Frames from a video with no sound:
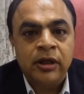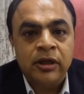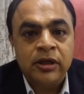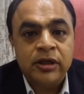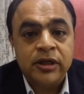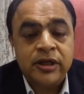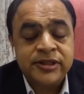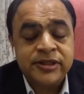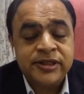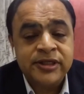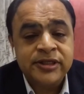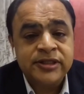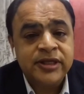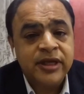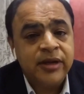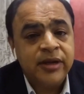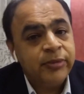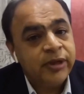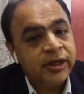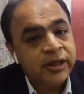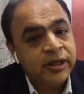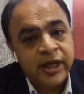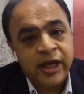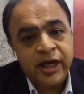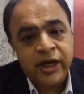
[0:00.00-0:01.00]
assist them
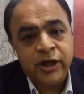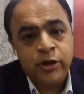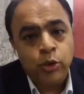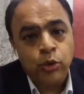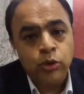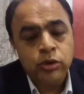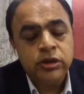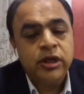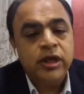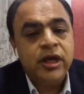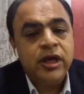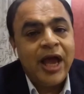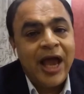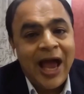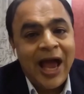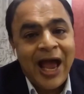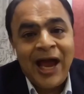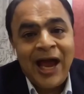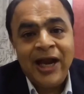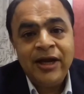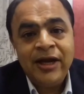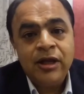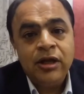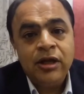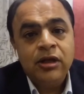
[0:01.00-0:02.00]
in their growth,
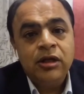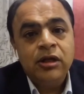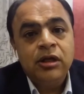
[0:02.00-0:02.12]
and